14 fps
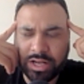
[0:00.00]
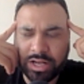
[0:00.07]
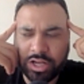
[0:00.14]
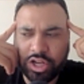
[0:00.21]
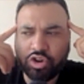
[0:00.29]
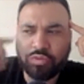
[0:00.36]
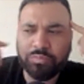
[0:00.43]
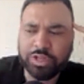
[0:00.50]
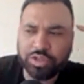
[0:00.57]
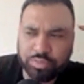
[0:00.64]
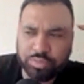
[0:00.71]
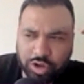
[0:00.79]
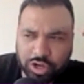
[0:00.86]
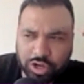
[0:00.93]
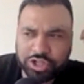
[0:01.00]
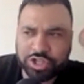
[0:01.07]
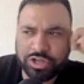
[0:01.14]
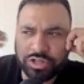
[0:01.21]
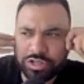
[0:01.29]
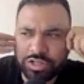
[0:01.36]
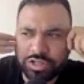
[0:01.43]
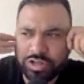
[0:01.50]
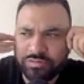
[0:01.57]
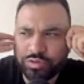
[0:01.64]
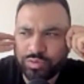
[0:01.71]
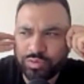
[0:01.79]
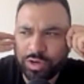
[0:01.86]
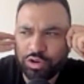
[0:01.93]
know, I'm into production and stuff
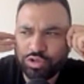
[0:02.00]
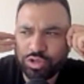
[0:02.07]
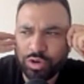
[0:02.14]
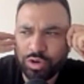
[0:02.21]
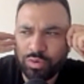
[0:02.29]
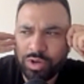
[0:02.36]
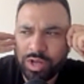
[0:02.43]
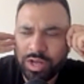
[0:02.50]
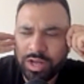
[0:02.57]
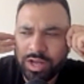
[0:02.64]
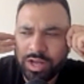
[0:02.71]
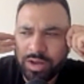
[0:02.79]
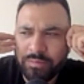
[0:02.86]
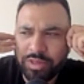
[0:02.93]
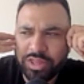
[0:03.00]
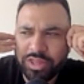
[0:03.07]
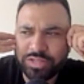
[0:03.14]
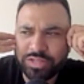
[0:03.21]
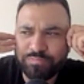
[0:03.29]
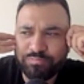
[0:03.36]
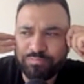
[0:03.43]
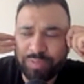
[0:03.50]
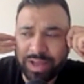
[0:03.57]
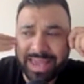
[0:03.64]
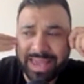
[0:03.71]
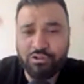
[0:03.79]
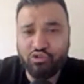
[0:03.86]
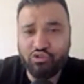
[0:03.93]
as well. So, but this
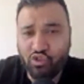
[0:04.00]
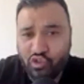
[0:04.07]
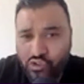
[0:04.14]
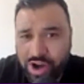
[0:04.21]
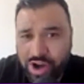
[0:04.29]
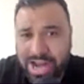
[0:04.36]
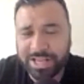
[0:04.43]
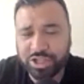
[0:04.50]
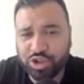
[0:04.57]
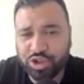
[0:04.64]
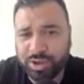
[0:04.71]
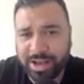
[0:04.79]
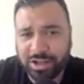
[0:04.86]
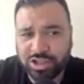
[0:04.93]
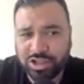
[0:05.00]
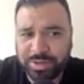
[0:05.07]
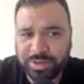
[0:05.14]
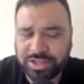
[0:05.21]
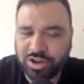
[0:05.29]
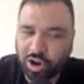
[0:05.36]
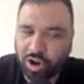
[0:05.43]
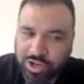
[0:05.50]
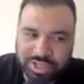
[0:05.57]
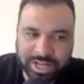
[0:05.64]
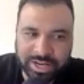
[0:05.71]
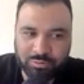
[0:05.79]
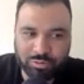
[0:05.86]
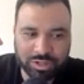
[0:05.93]
account really stuck out to me. His
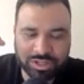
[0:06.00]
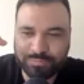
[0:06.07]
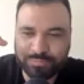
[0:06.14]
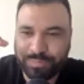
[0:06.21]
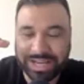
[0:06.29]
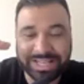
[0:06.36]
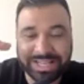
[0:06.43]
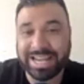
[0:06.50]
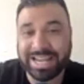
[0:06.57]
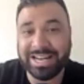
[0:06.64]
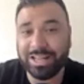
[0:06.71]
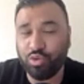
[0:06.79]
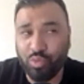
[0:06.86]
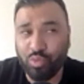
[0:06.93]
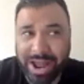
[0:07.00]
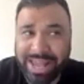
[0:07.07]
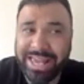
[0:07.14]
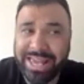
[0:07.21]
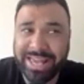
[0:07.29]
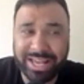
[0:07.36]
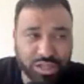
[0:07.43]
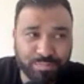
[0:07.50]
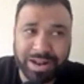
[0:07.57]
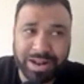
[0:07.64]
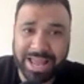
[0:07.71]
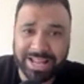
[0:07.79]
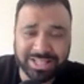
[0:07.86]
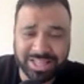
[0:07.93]
content was spectacular. The way he
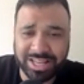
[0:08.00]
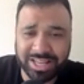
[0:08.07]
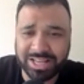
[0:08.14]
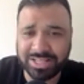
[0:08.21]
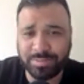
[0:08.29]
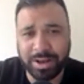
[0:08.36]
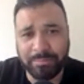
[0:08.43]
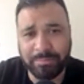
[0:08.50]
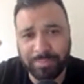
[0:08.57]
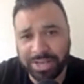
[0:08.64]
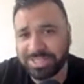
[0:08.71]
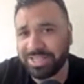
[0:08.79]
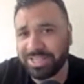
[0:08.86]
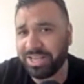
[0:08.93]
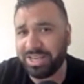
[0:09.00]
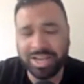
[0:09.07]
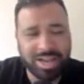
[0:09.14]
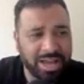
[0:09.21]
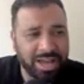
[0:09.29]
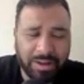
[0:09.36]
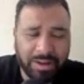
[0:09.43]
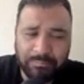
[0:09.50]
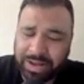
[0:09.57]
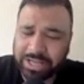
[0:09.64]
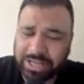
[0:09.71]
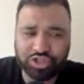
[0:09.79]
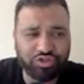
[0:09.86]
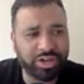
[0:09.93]
explains things about mixing,
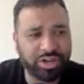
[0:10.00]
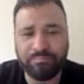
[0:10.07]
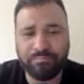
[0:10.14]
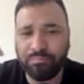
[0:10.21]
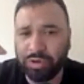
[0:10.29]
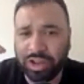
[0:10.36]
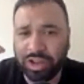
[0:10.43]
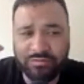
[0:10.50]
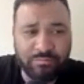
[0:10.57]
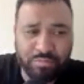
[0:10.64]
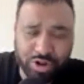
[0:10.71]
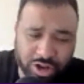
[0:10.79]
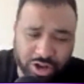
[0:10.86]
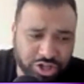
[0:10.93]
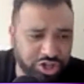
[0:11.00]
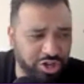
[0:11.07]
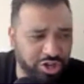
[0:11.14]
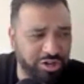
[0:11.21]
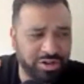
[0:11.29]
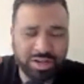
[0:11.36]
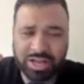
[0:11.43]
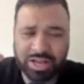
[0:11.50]
mastering, even production,